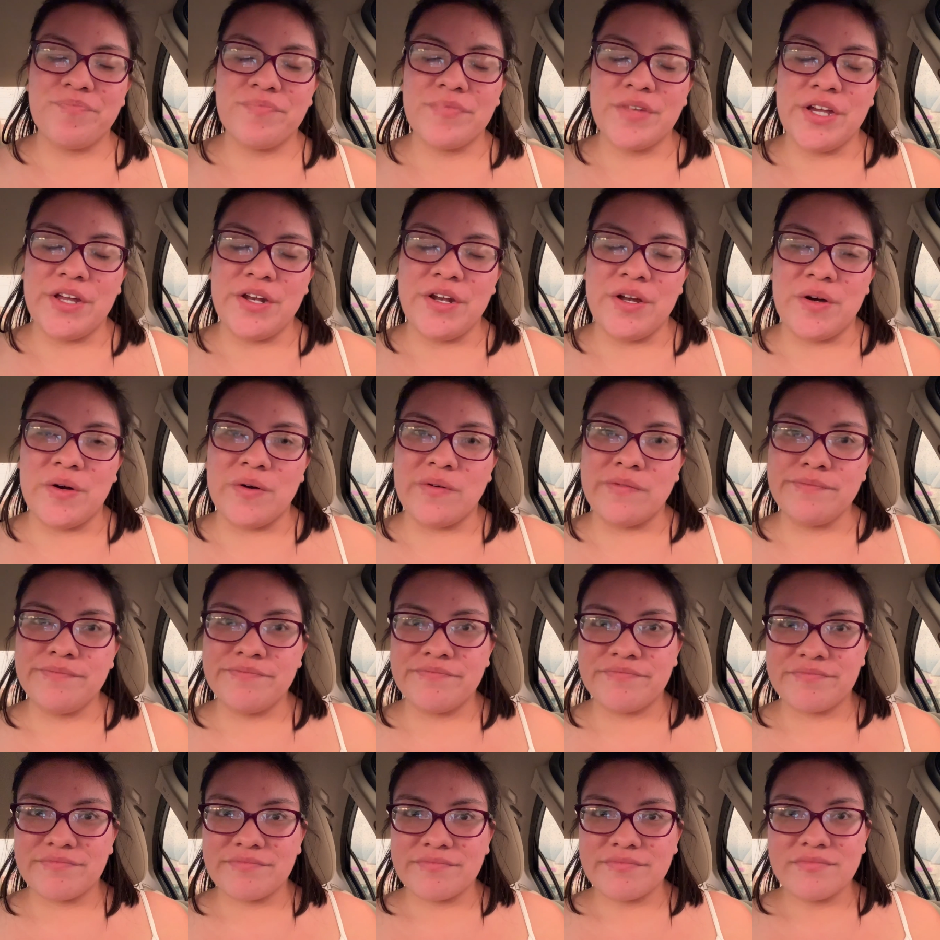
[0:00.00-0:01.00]
You know,
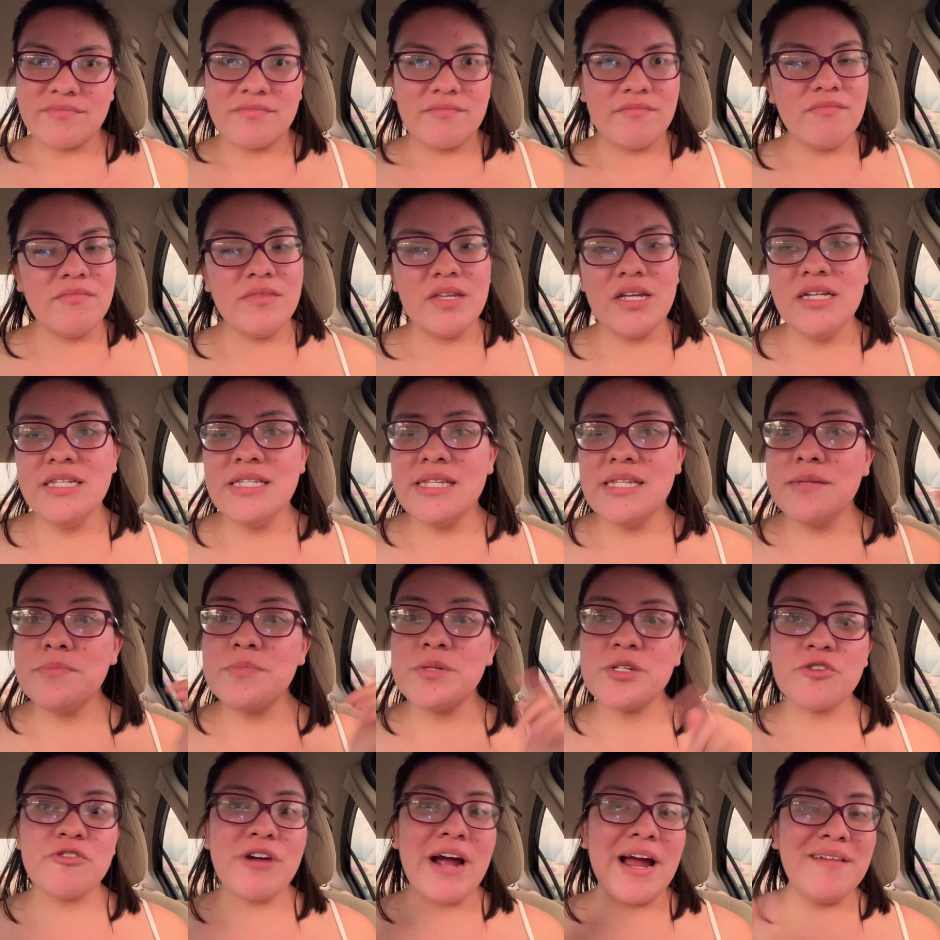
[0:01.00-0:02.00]

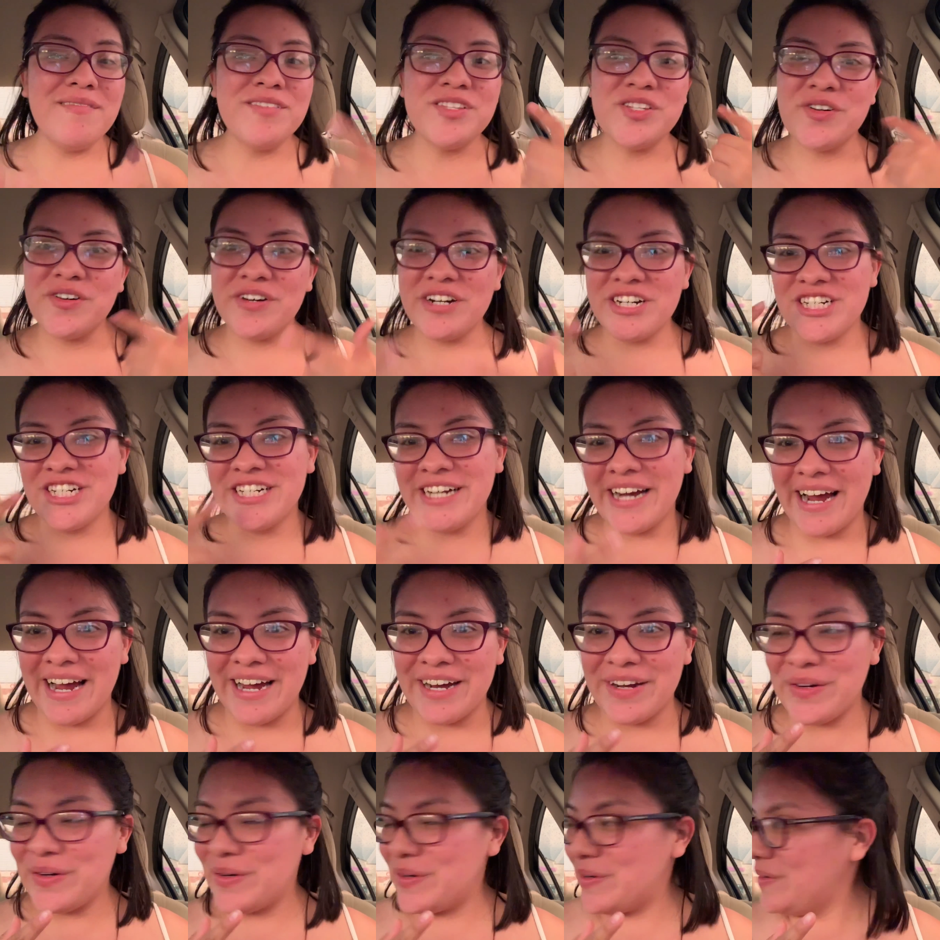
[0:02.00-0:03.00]
subscribe to our
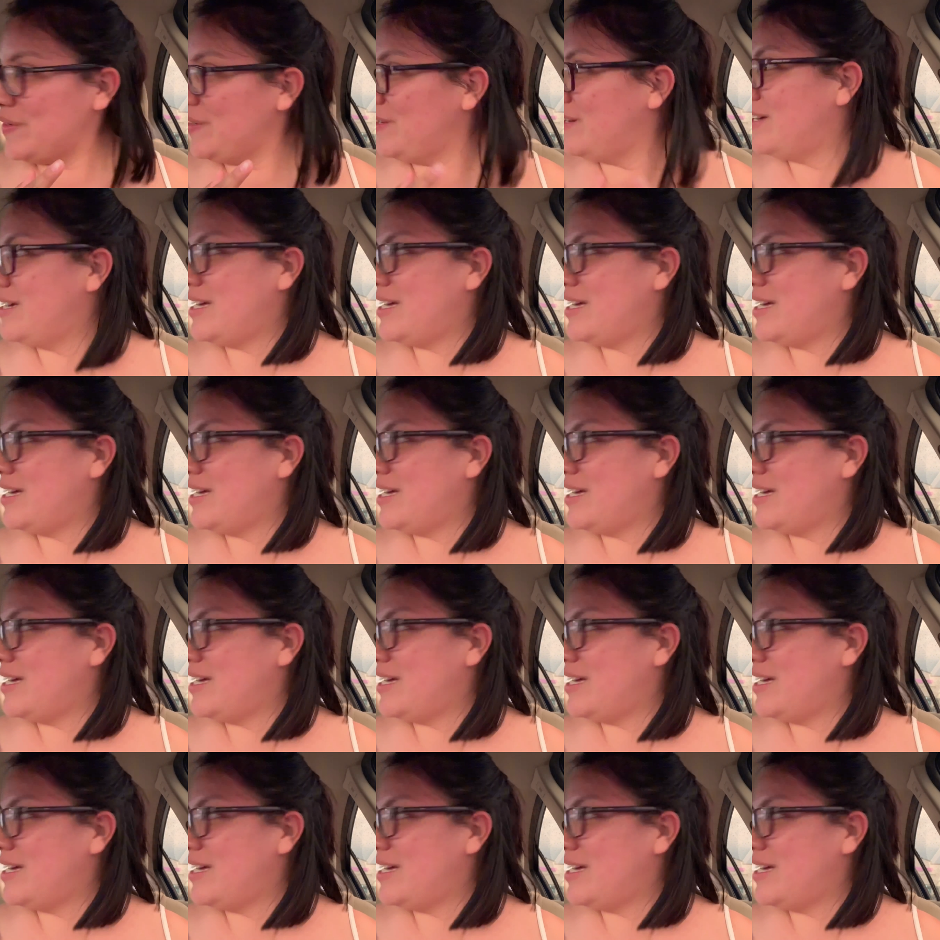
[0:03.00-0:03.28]
channel,